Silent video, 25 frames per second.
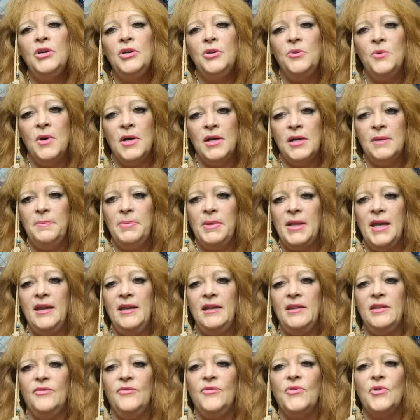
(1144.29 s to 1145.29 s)
who want to
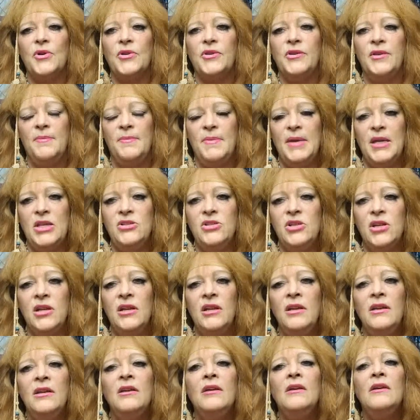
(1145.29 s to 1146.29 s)
play in the fourth
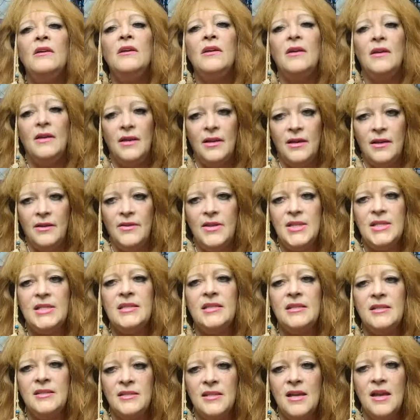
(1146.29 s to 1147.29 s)
dimension, uh,
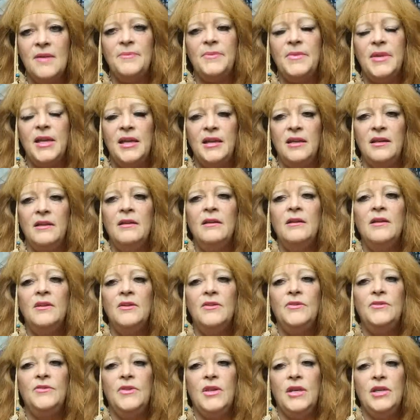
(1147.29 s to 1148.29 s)
this is something
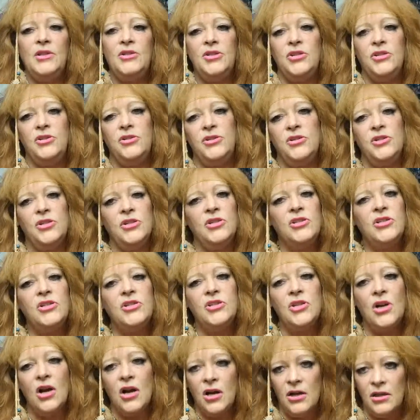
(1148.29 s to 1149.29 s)
that you should
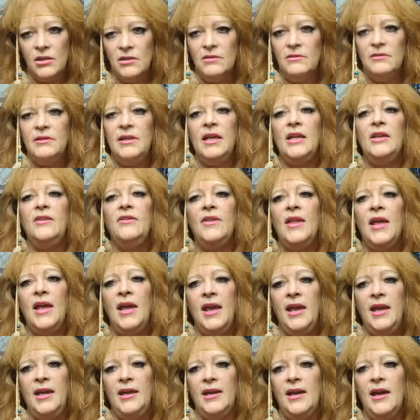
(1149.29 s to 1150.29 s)
start getting the
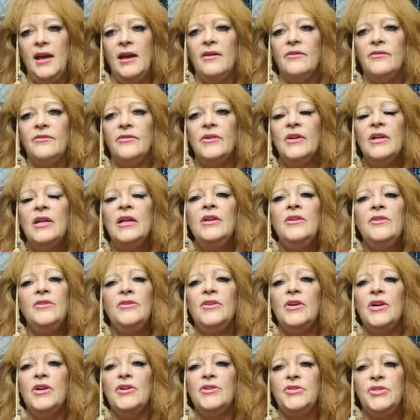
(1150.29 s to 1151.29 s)
hang of.
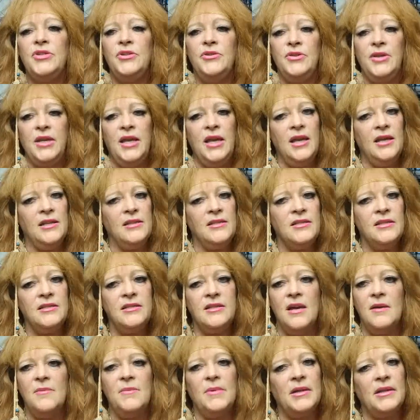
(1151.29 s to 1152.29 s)
Those who can't
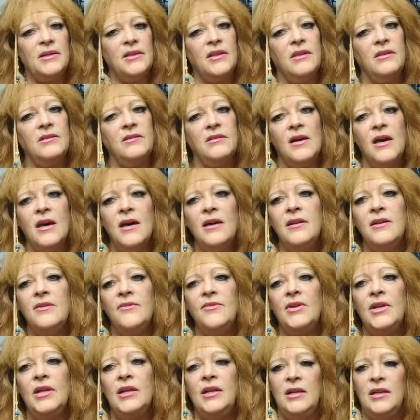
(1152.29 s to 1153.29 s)
stomach the thought
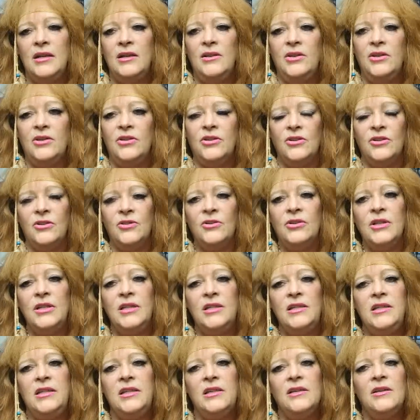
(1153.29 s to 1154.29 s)
of it and you can
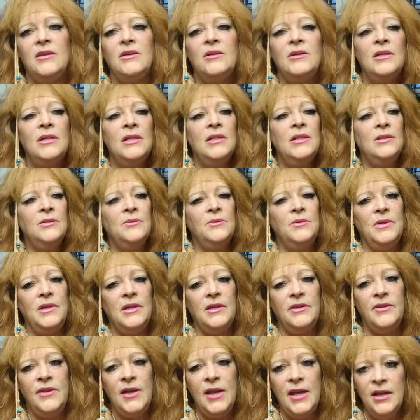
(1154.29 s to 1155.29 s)
only deal
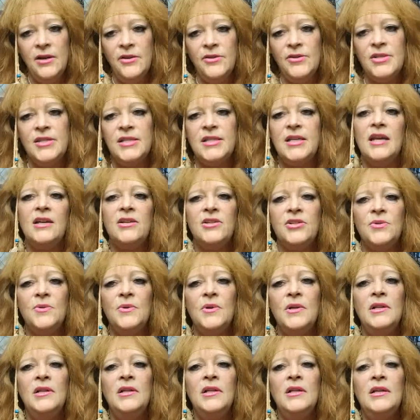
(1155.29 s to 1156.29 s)
with
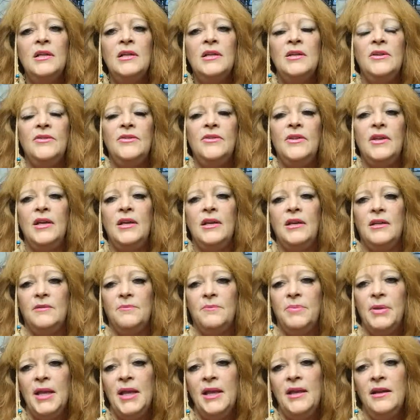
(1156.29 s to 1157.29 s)
heterosexual, then
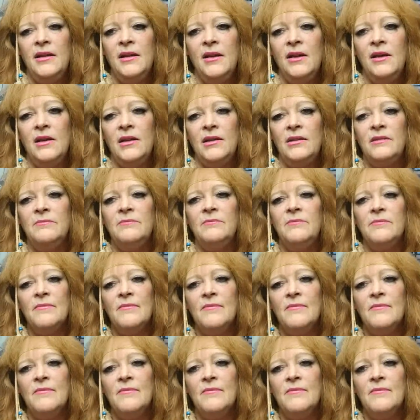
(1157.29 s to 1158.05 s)
plan on